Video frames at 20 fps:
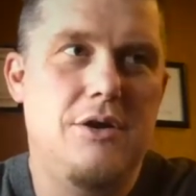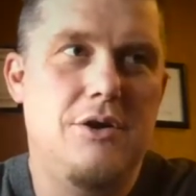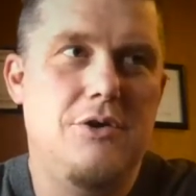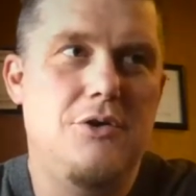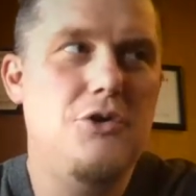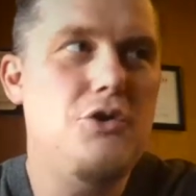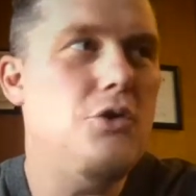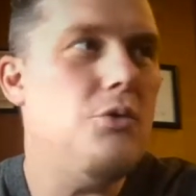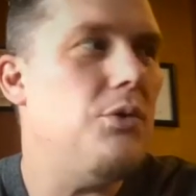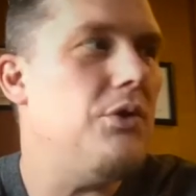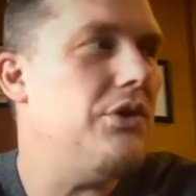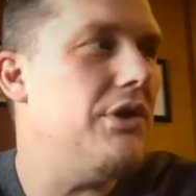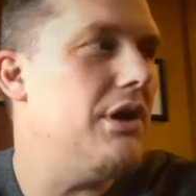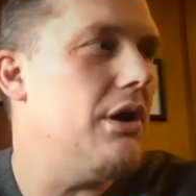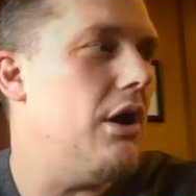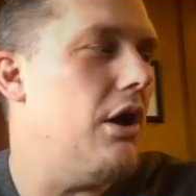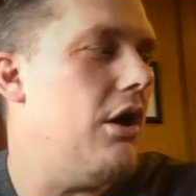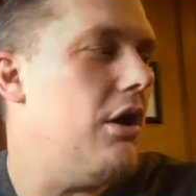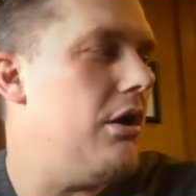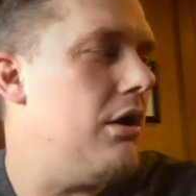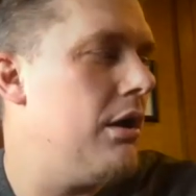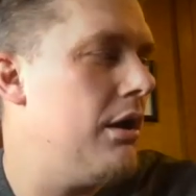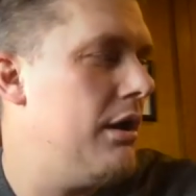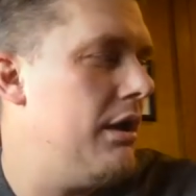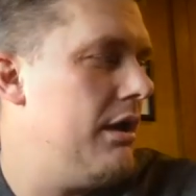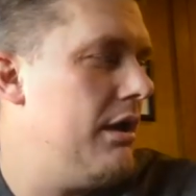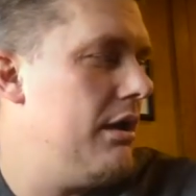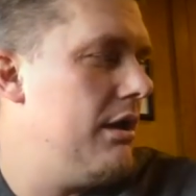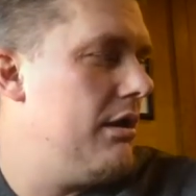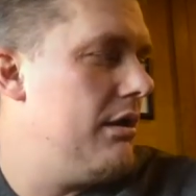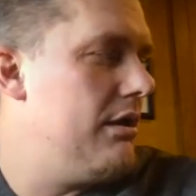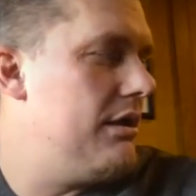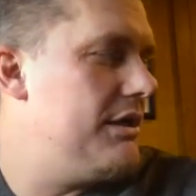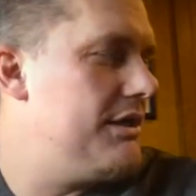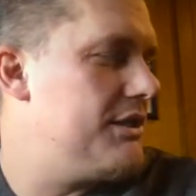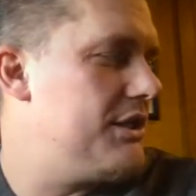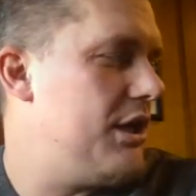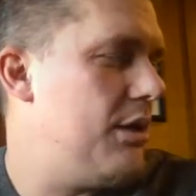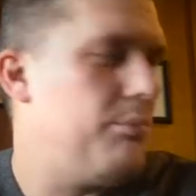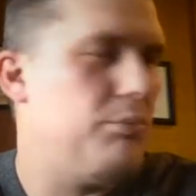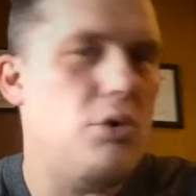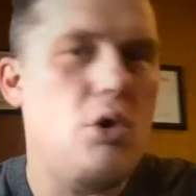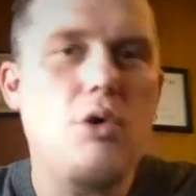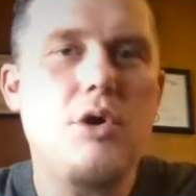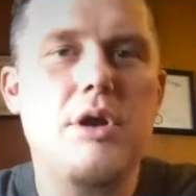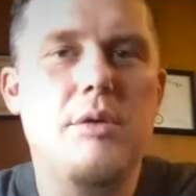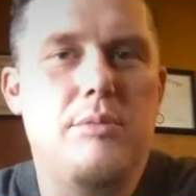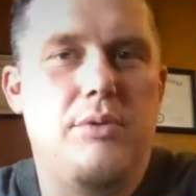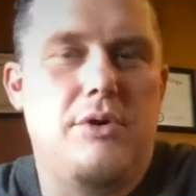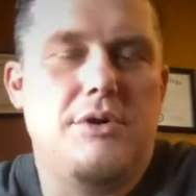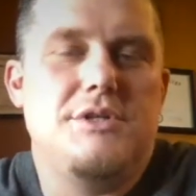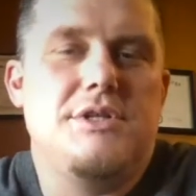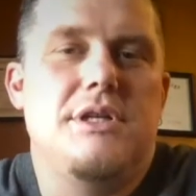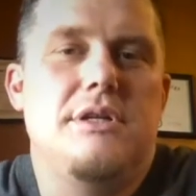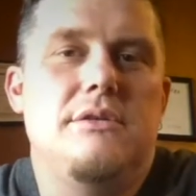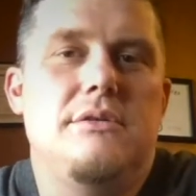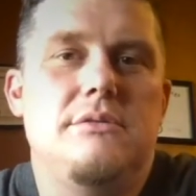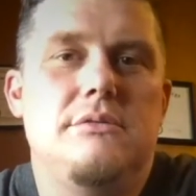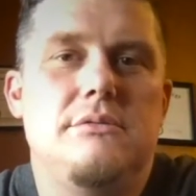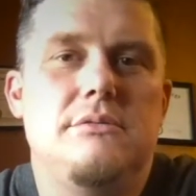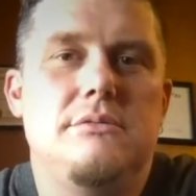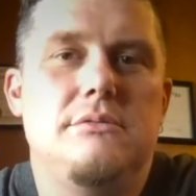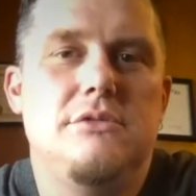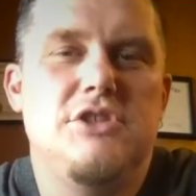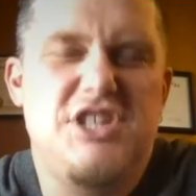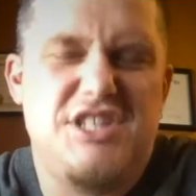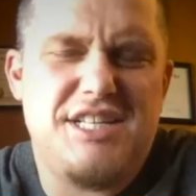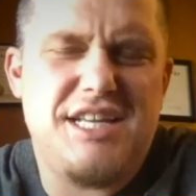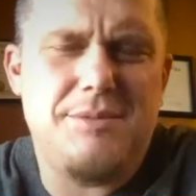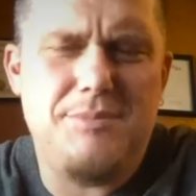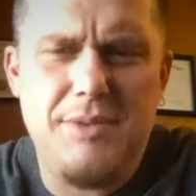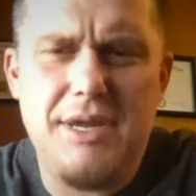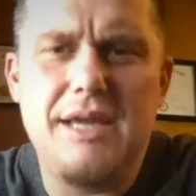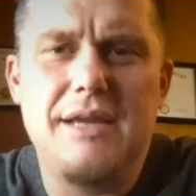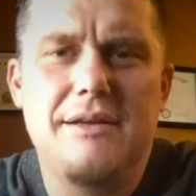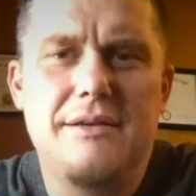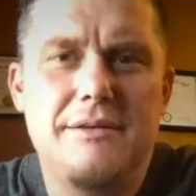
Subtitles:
Who you really are is a broken person, just like me.